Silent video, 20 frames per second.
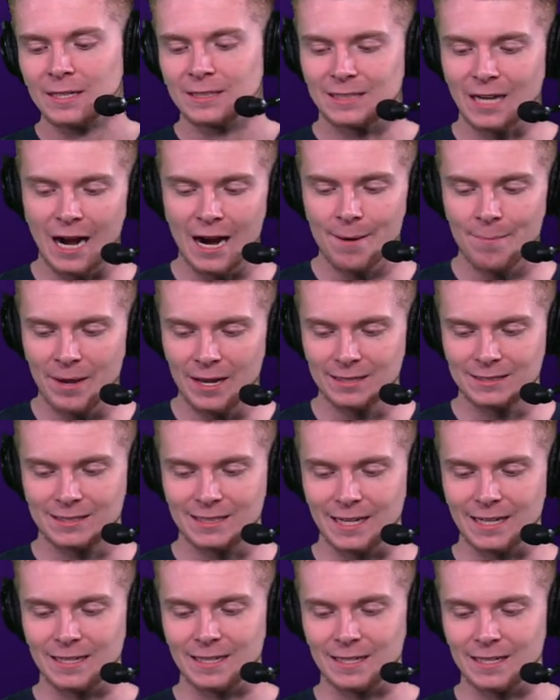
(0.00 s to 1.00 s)
Time Man
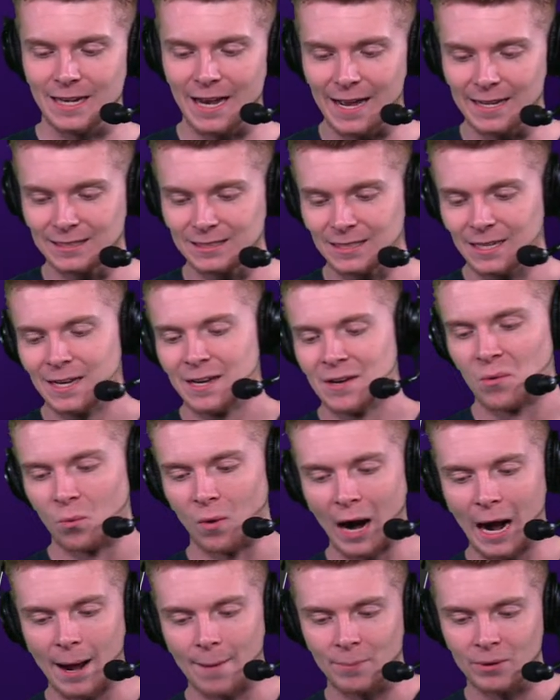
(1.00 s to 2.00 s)
saying yes.
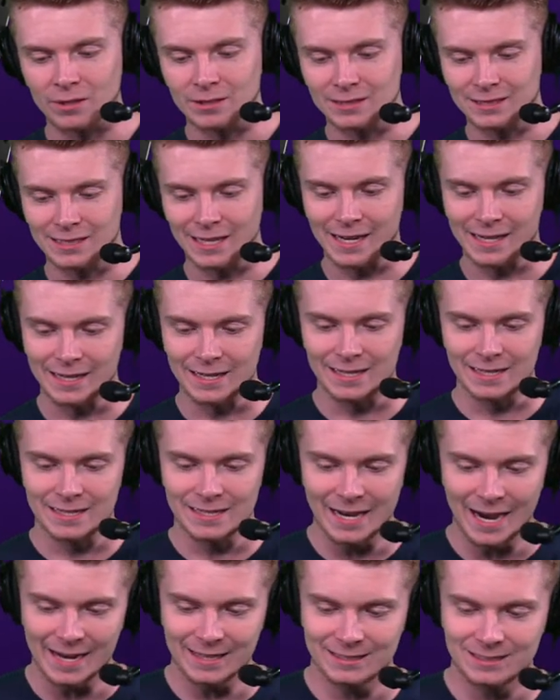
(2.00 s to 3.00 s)
Robert saying
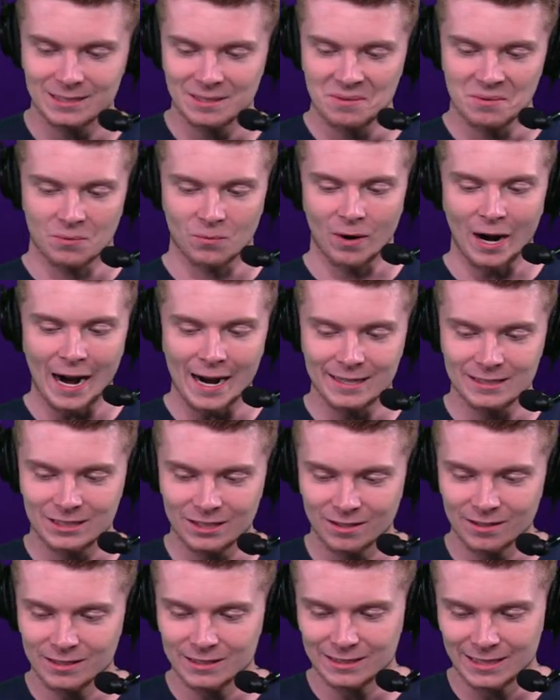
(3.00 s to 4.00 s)
yes.
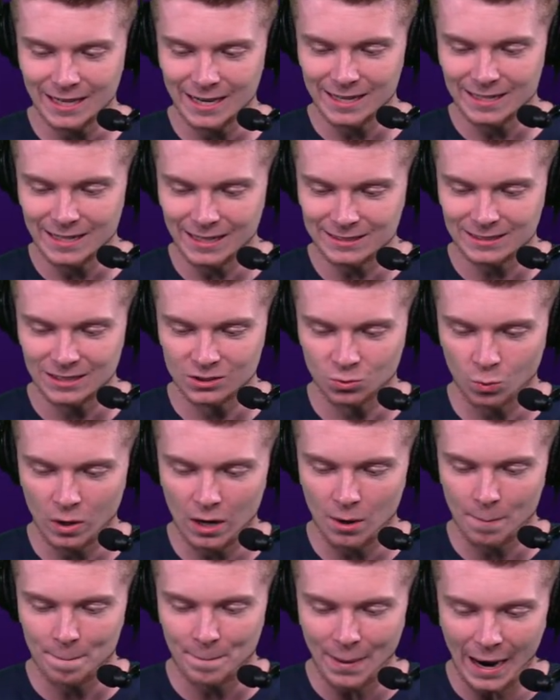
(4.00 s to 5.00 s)
Roger saying yes as
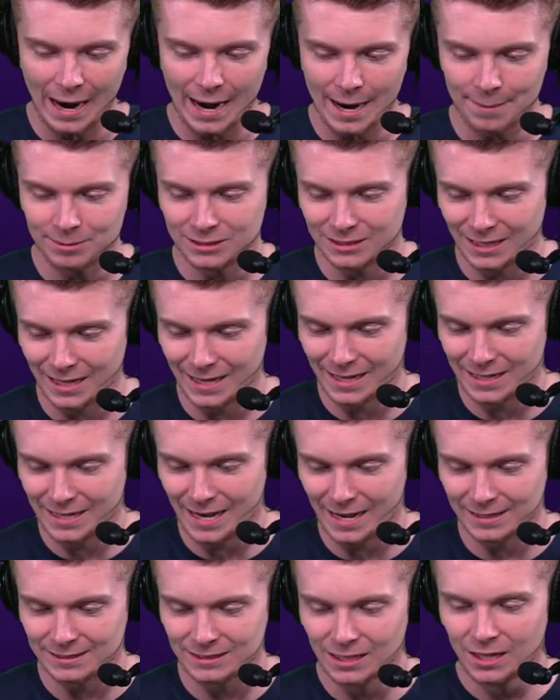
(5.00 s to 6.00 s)
well. Bob saying
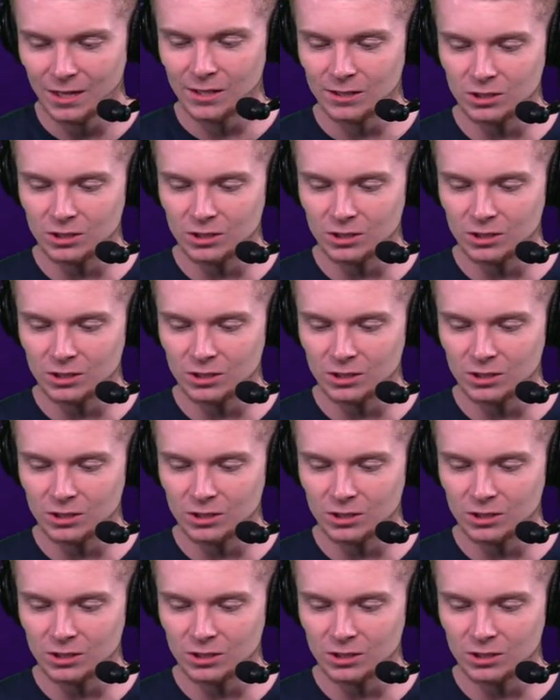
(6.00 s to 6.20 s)
yes.